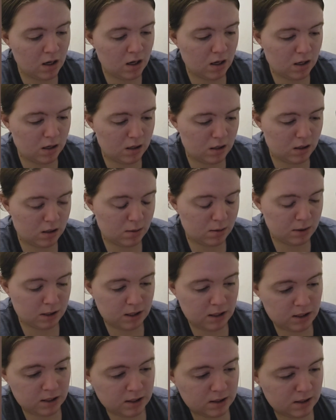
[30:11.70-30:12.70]

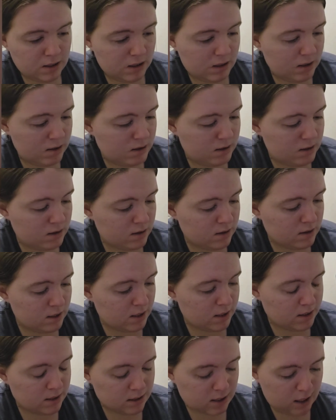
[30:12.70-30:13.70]
Let's see, this one's
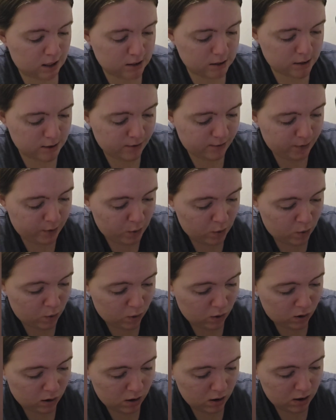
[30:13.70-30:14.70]
a size
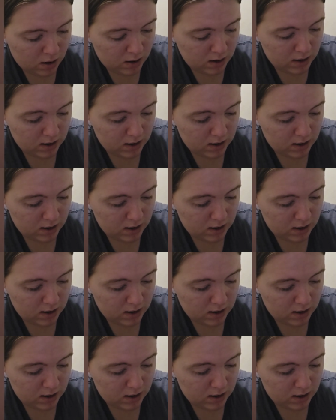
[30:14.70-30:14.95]
4.